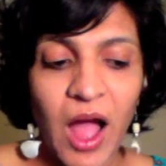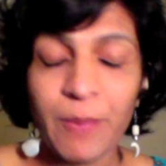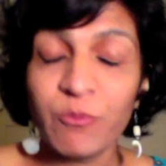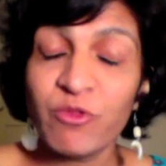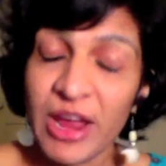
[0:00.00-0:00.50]

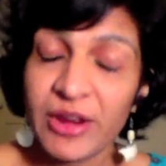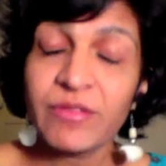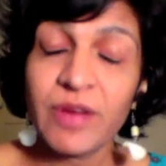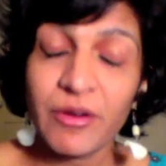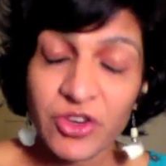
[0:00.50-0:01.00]

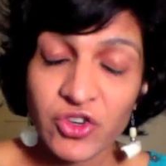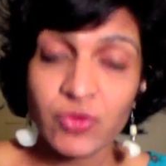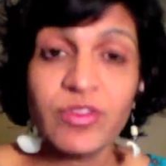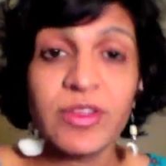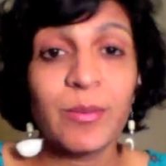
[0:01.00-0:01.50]
very, very
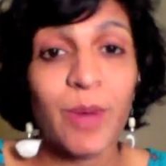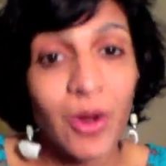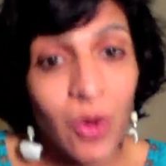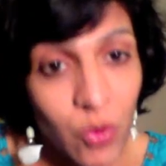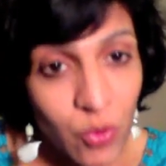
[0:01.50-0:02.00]
choosy
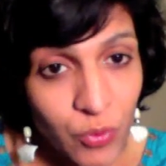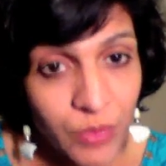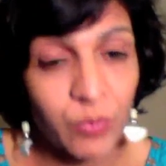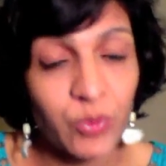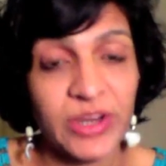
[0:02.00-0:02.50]
about who
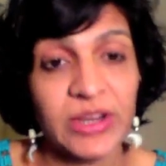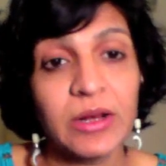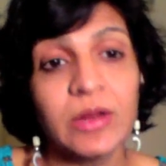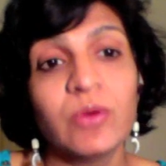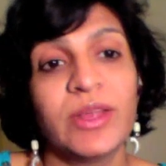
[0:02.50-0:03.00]
we would
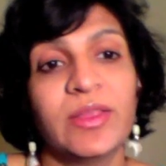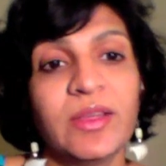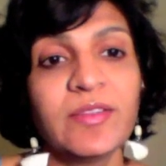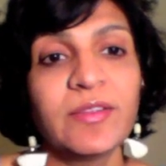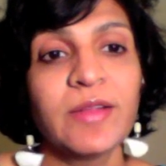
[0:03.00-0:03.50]
include in
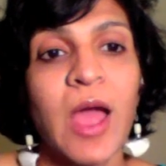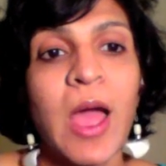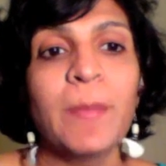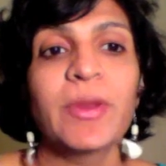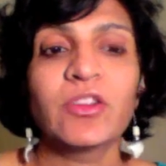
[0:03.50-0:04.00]
this,
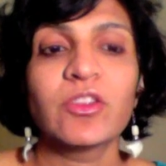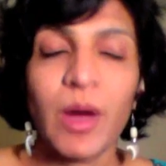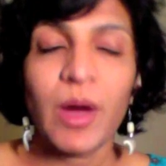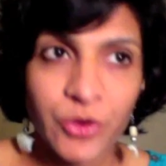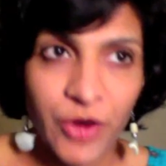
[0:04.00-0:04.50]
because
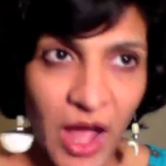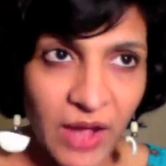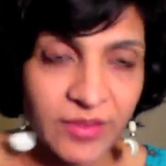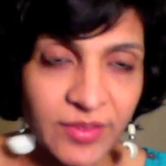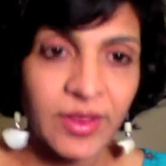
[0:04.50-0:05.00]
my
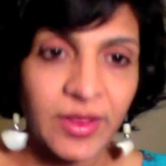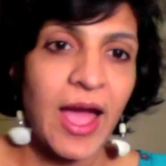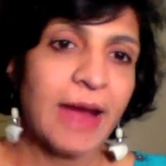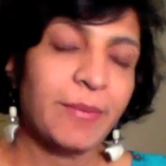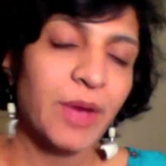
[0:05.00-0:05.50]
products
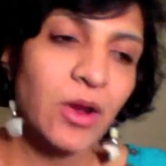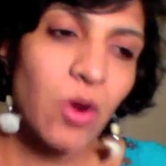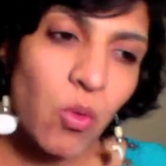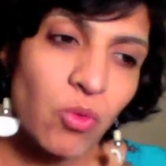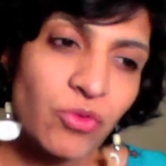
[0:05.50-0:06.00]
and my
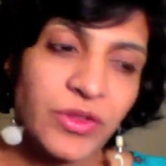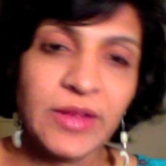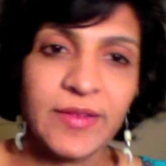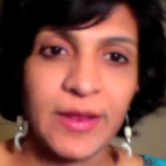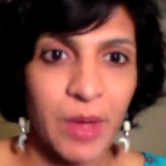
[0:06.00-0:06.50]

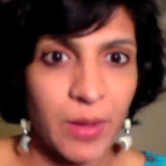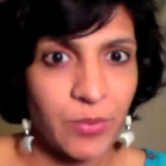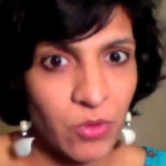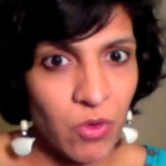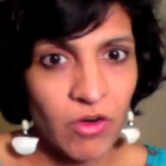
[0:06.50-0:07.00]
courses and my
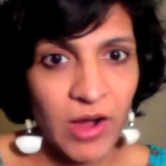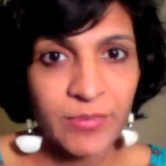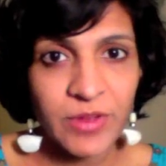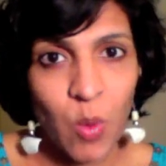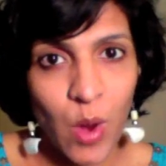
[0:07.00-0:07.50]

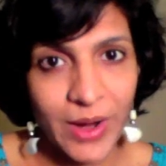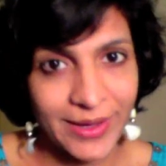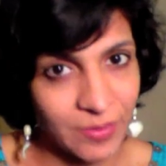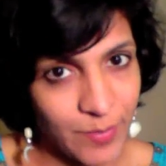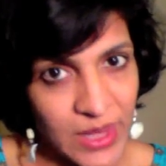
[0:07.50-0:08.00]
programs are quite
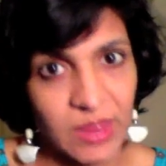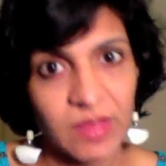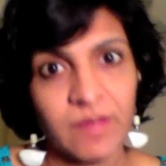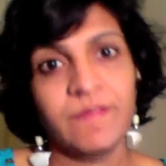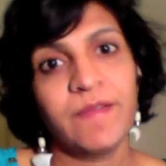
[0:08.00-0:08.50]

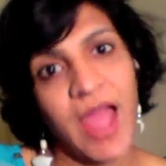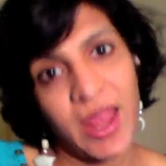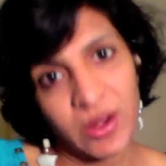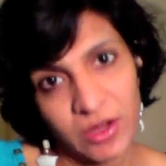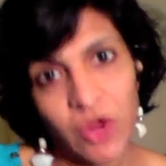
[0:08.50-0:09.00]
expensive,
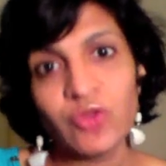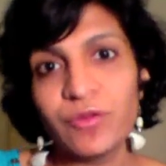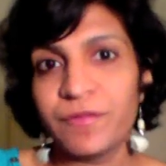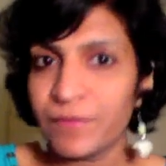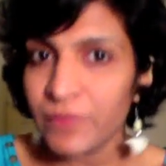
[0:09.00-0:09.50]
and
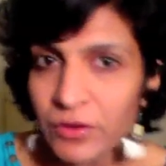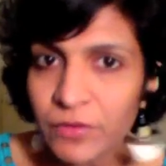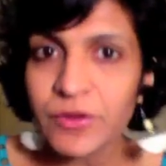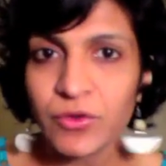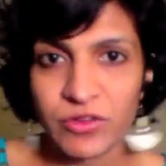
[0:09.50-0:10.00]
you've
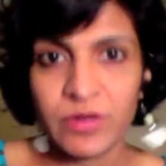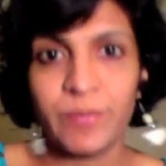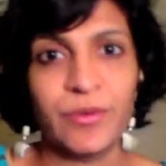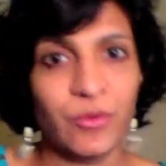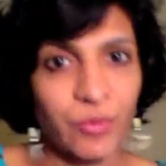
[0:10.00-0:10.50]
used a
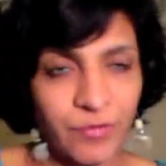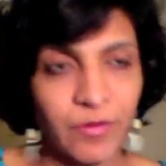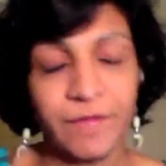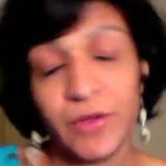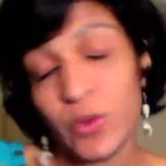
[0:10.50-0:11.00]

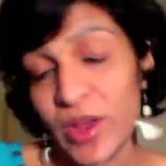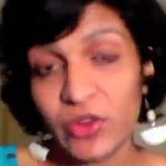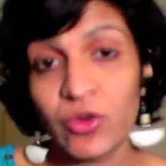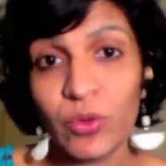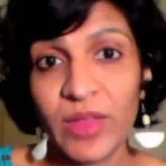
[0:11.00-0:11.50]
few,
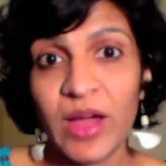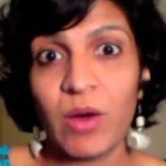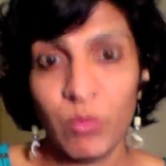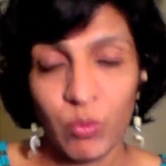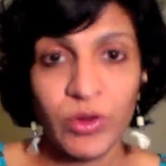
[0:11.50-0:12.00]
and they
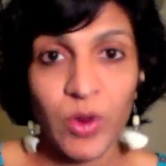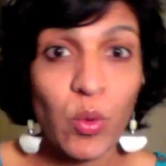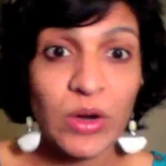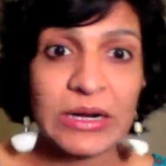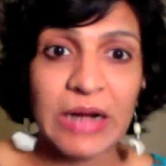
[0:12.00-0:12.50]
are
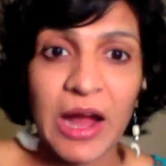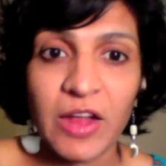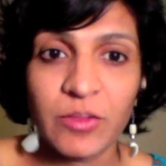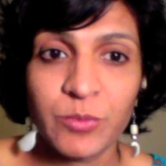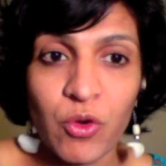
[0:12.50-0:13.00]

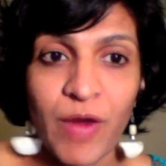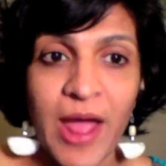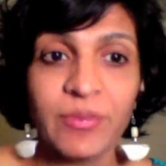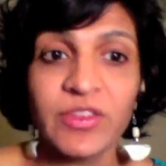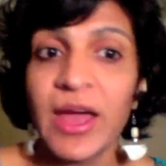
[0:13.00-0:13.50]
world-class
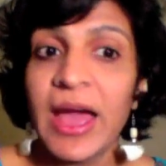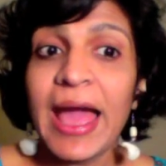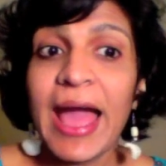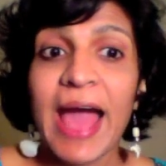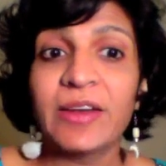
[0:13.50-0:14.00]
programs,
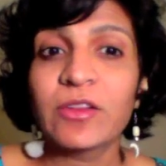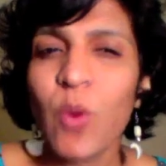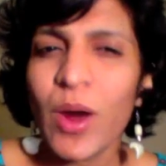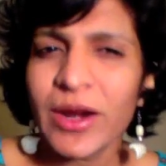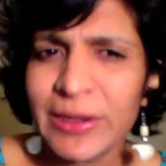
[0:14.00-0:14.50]
and it's
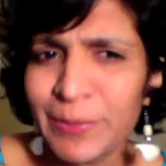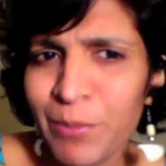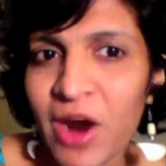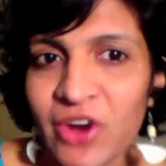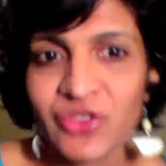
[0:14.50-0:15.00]
quite a
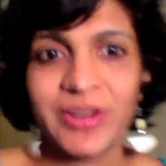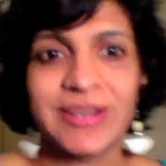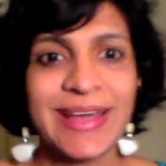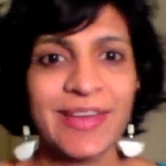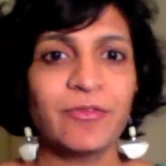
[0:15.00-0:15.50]
departure
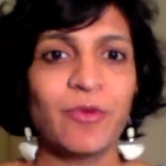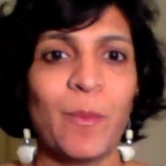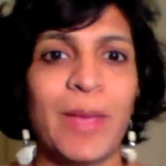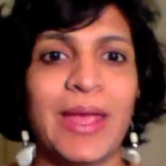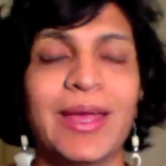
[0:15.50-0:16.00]
and a test for
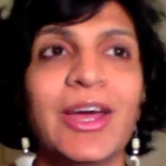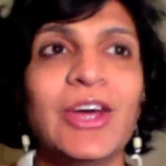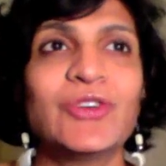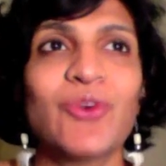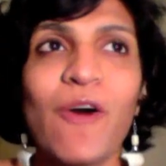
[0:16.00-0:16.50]
me
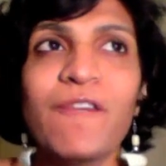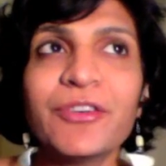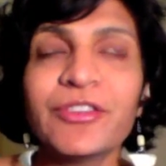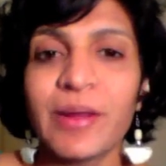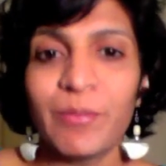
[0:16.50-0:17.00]
to
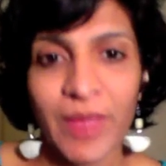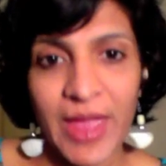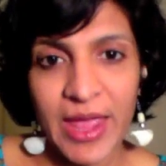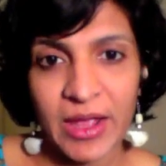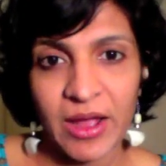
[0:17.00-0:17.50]
offer
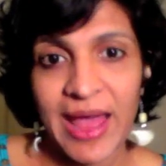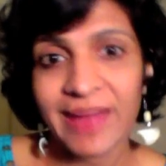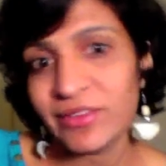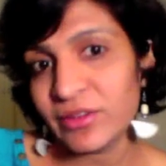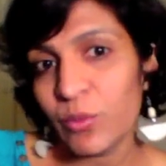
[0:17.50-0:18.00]
something
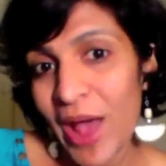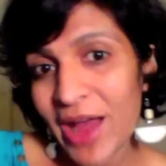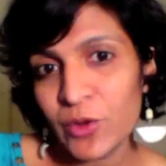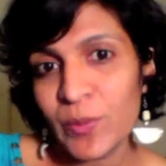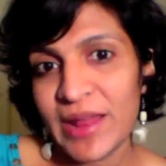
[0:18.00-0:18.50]
as
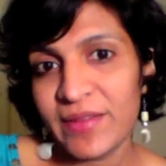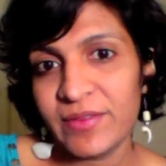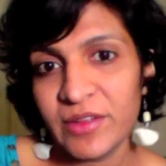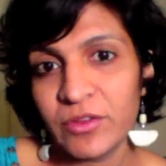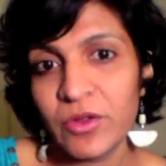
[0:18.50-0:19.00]
valuable as
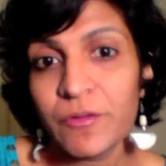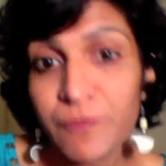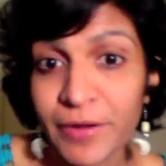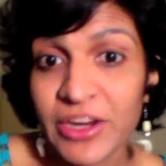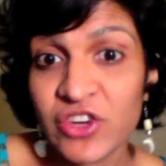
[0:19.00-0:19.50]
this
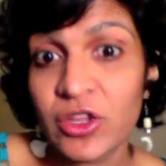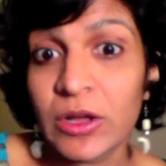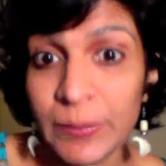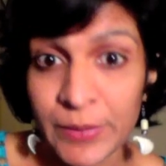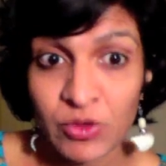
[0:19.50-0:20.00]
free to the
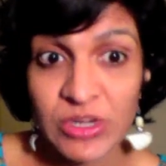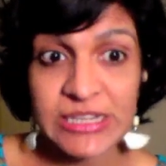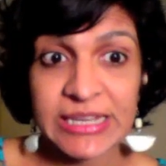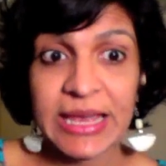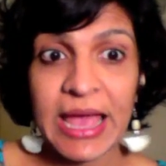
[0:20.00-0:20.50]

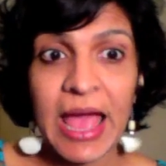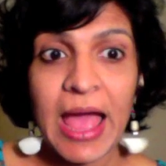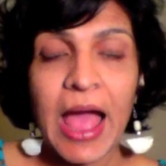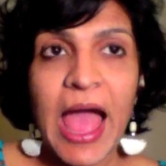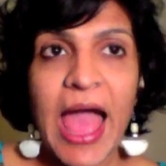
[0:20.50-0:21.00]
community.
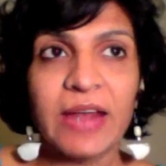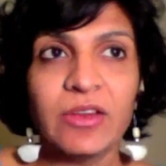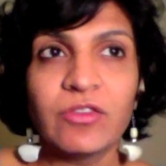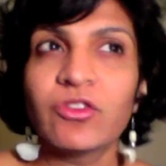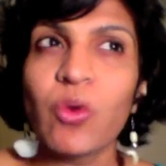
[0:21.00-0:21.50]

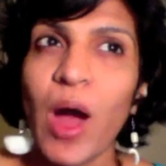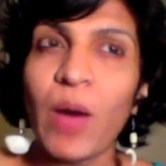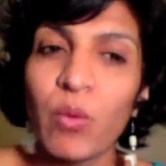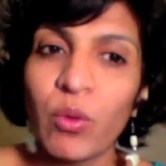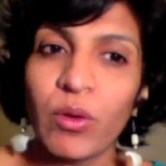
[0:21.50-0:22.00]
And
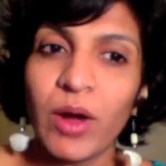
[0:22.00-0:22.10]
so